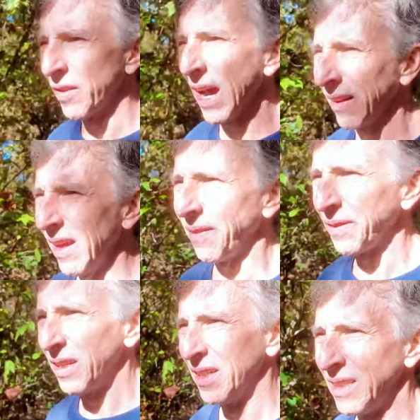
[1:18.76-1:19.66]
you've got
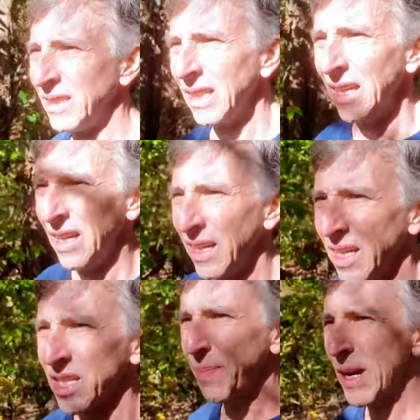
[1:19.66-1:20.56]
left,
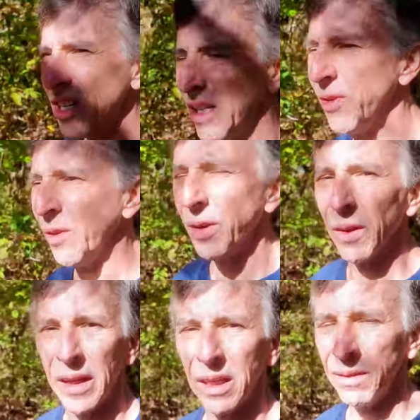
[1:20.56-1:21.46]
especially if you
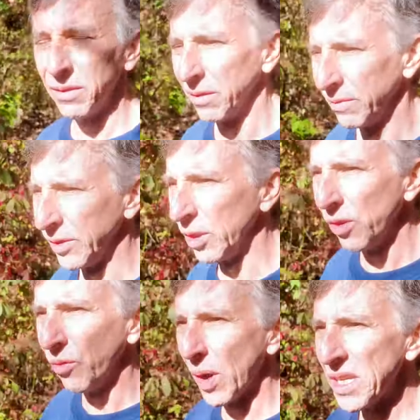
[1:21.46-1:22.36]
feel like
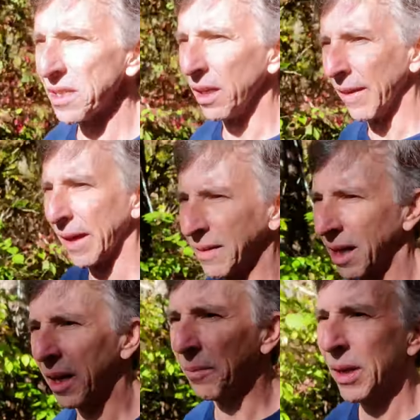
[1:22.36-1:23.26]
you've wasted a lot of
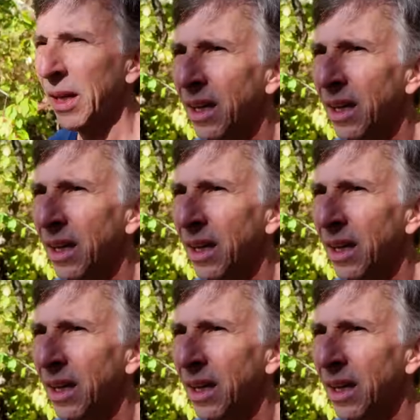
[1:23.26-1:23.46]
time